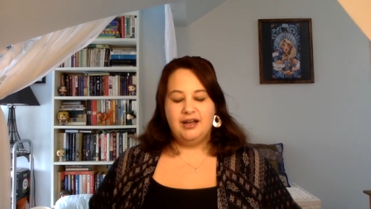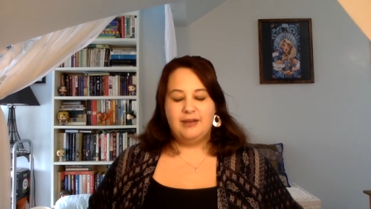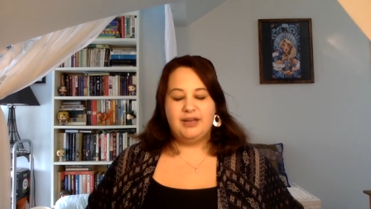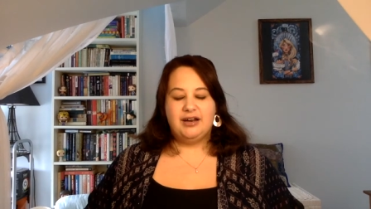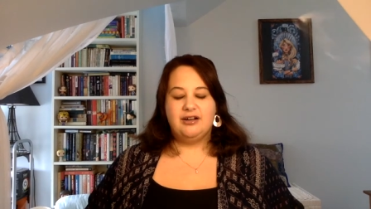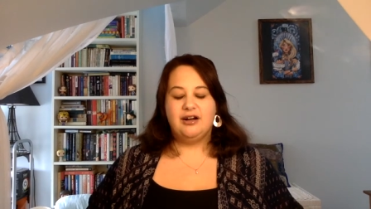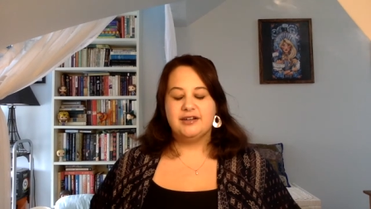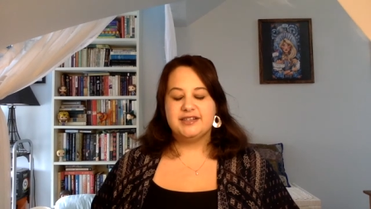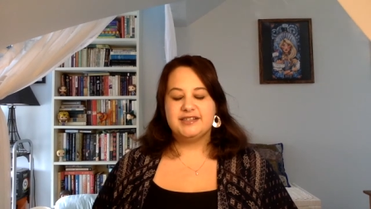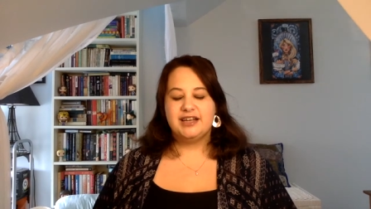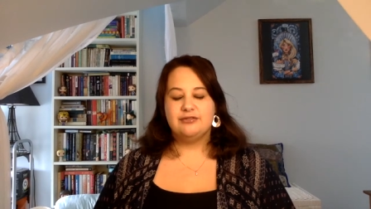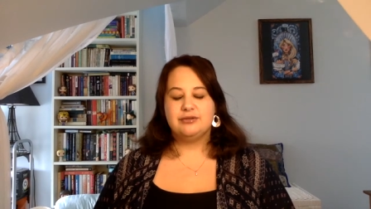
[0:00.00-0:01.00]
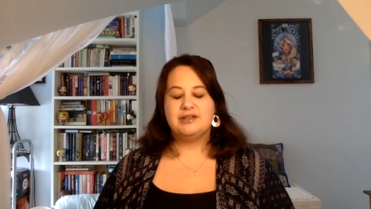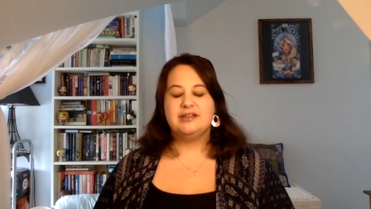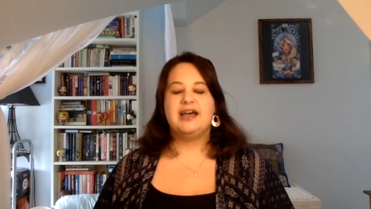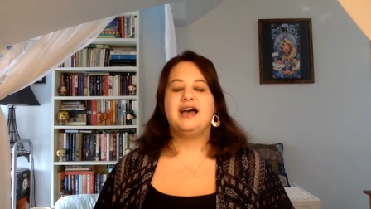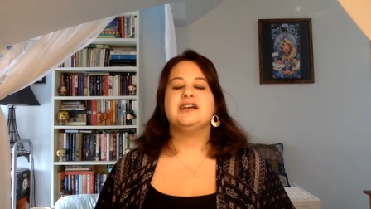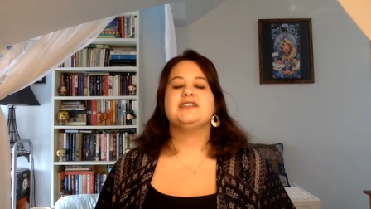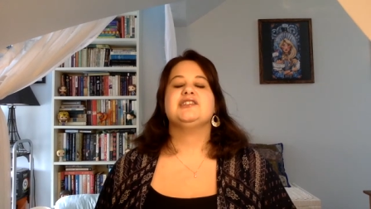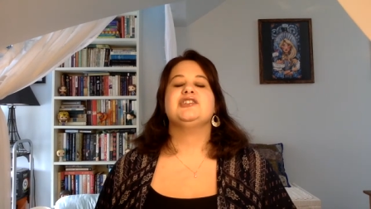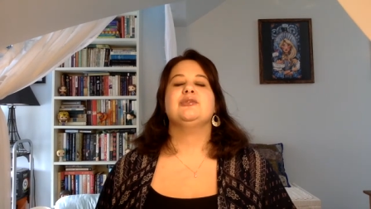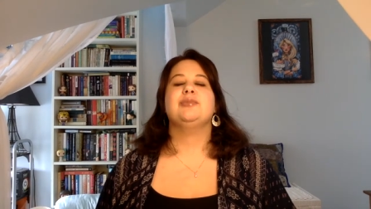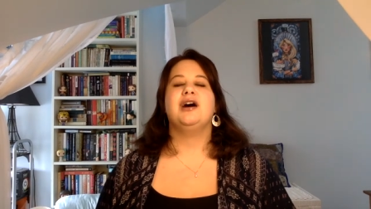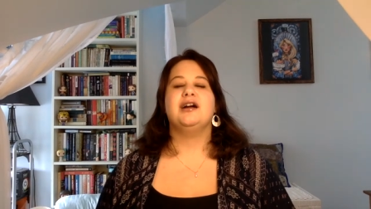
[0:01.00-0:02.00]
I'm getting called to say relax
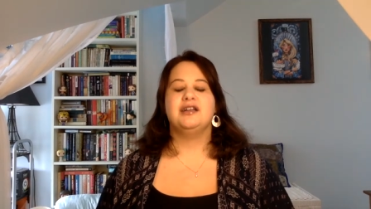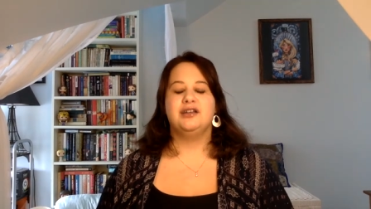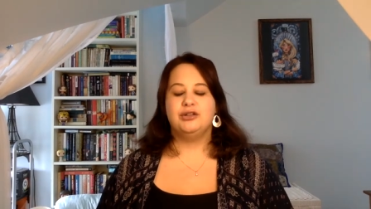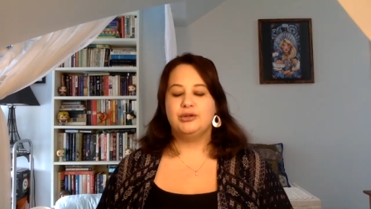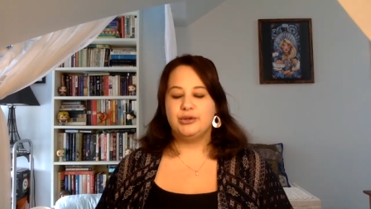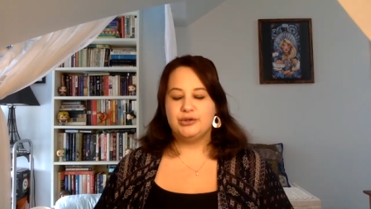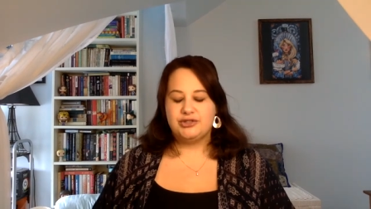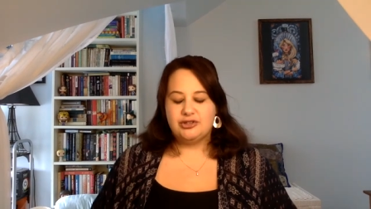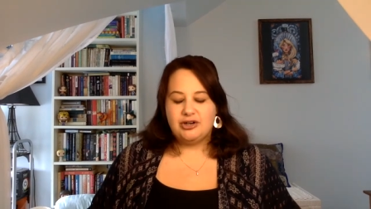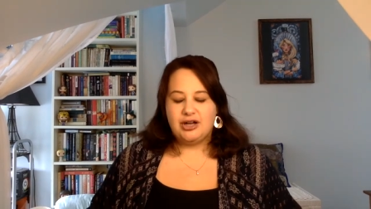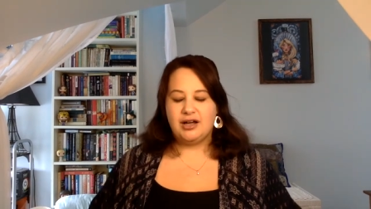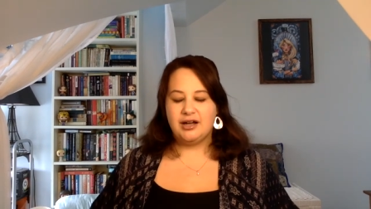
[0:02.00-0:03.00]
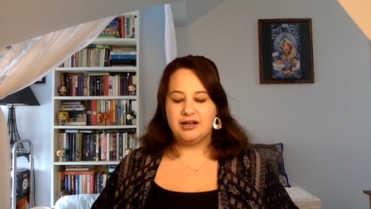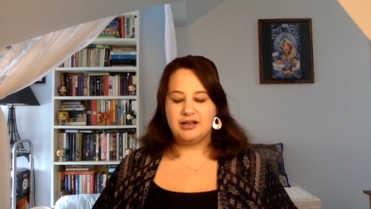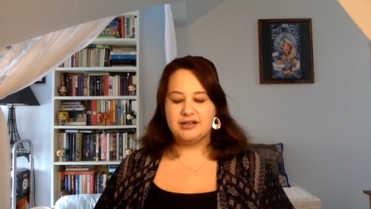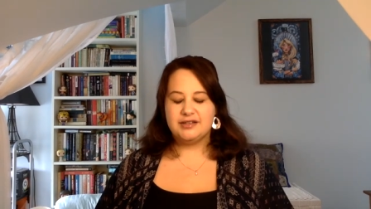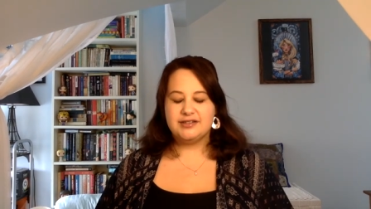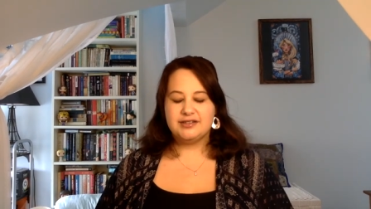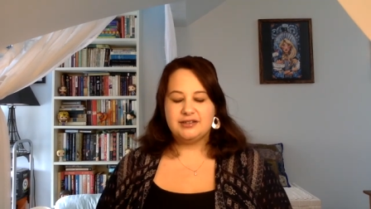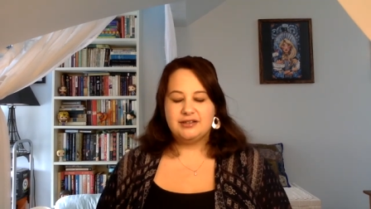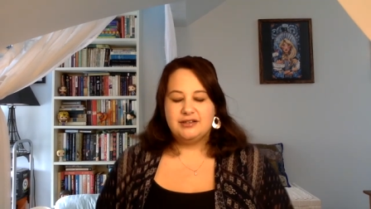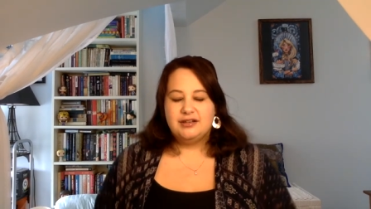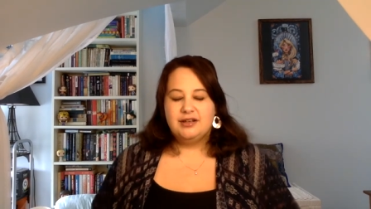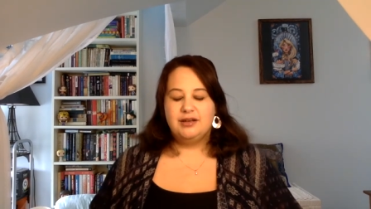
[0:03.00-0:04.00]
your body, close your eyes,
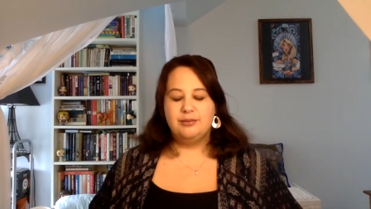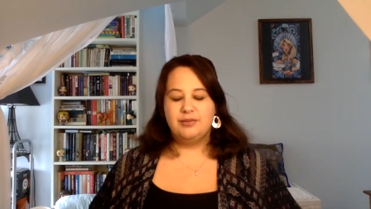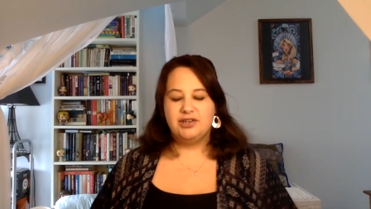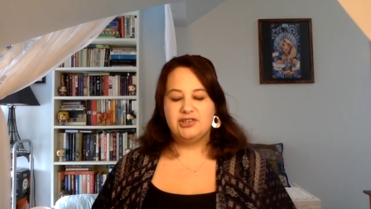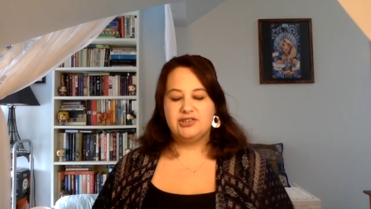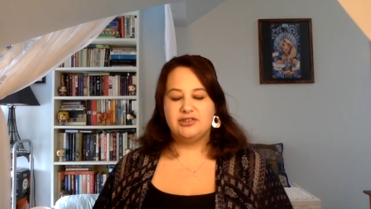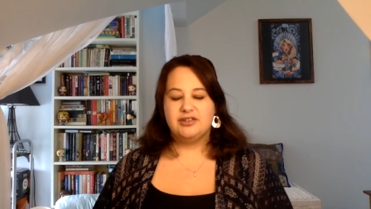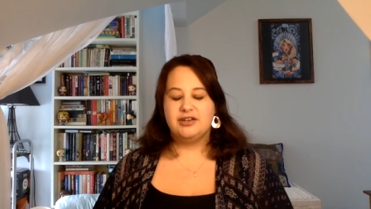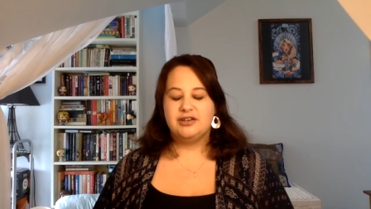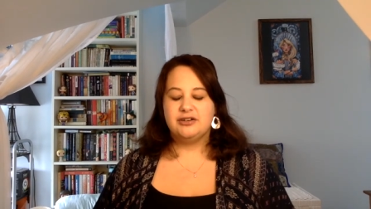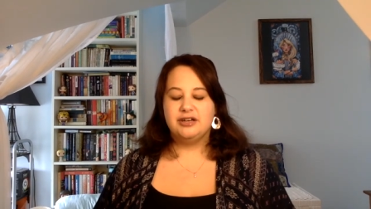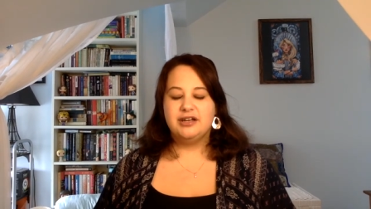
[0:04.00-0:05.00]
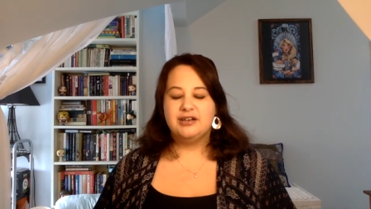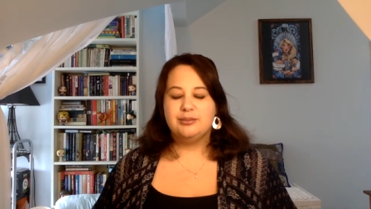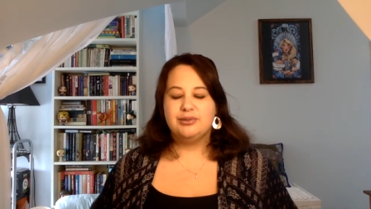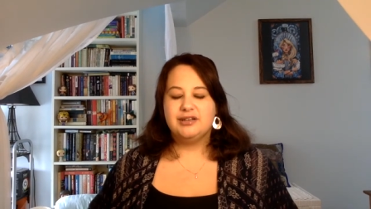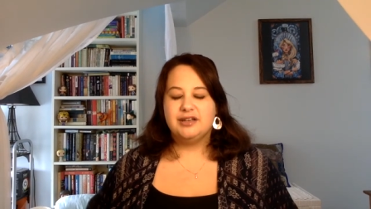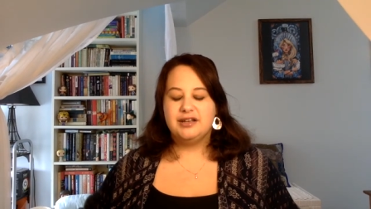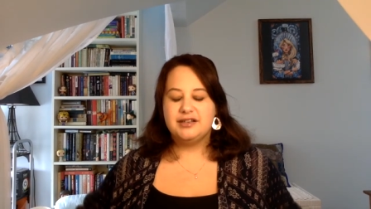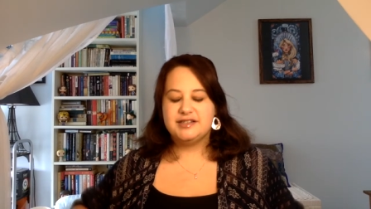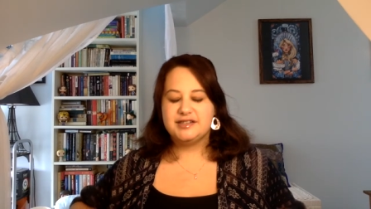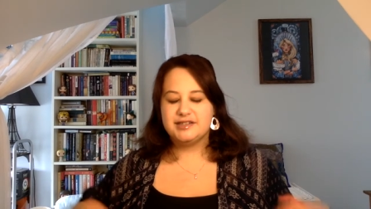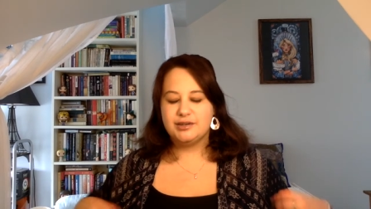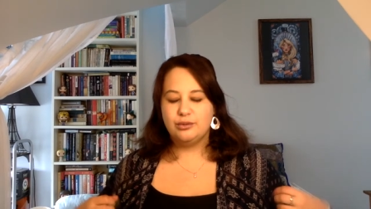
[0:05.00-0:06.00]
make sure that you're in a
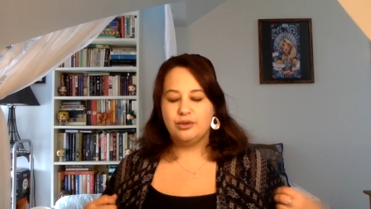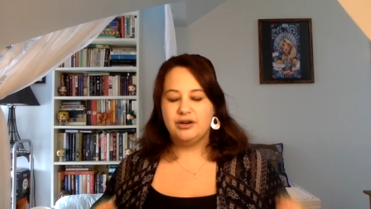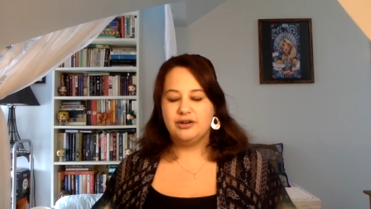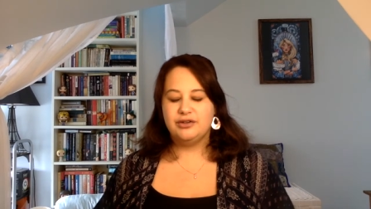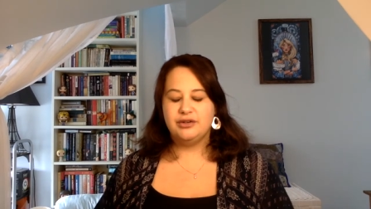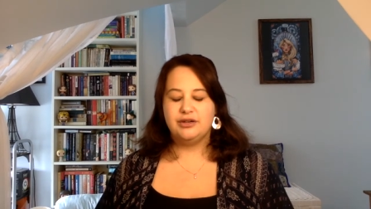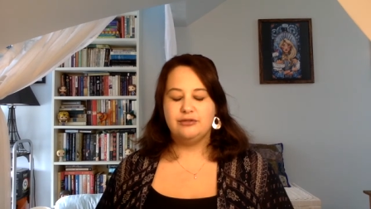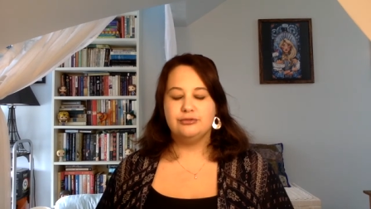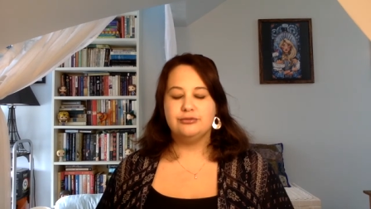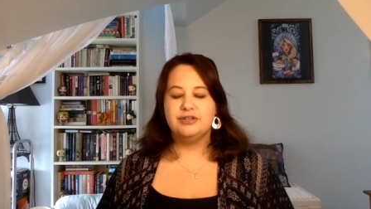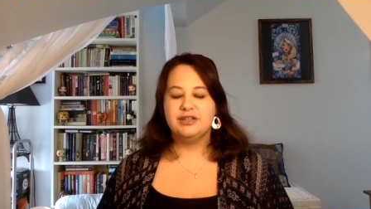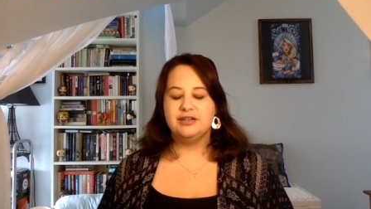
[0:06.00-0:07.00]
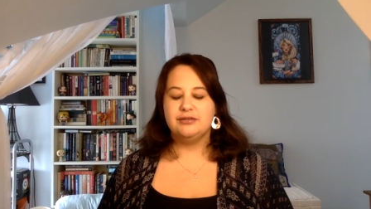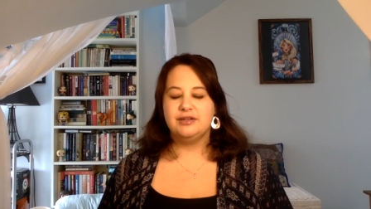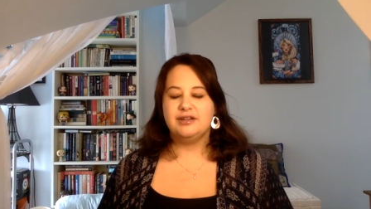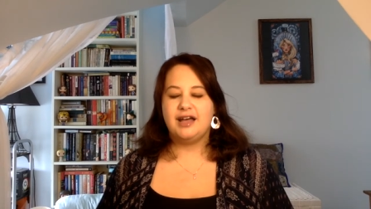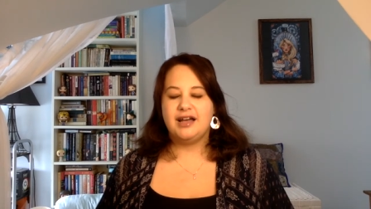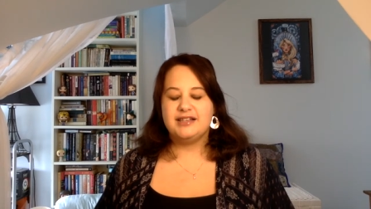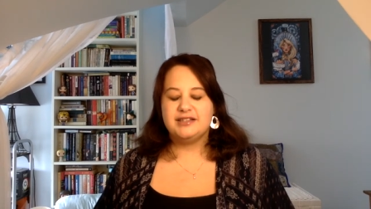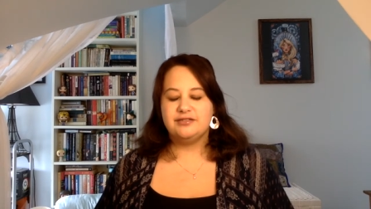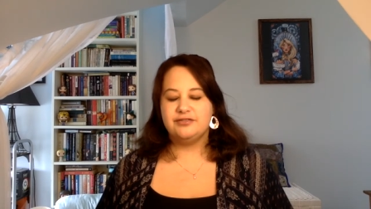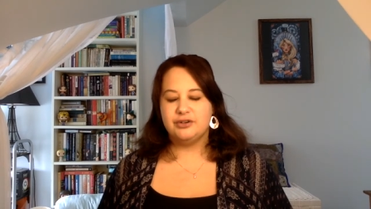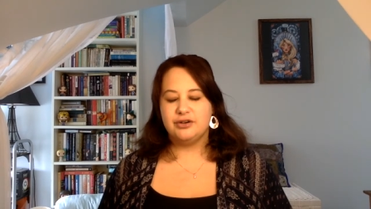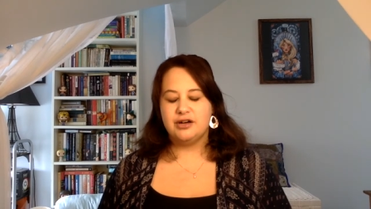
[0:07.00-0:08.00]
place where you can really relax and
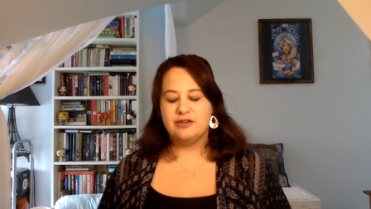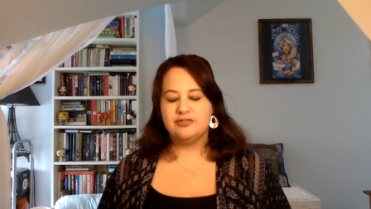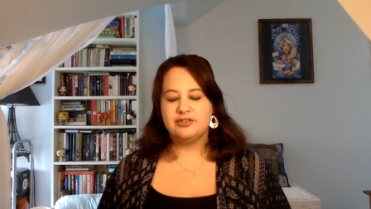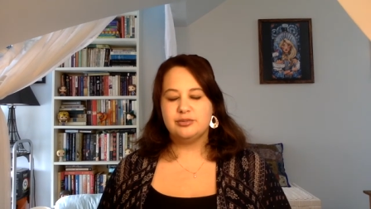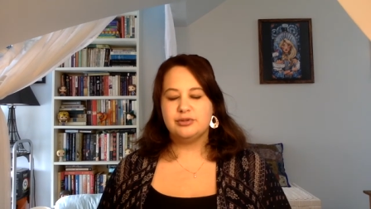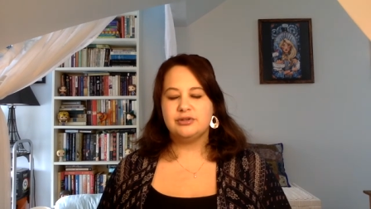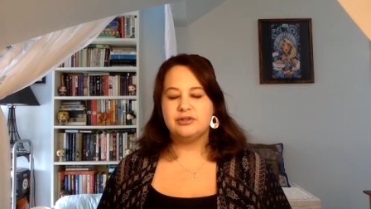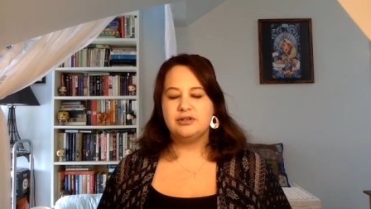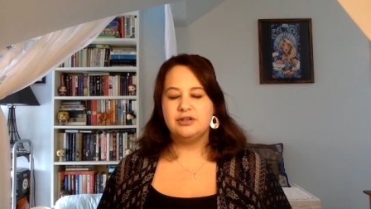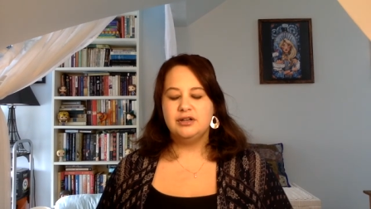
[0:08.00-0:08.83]
feel comfortable.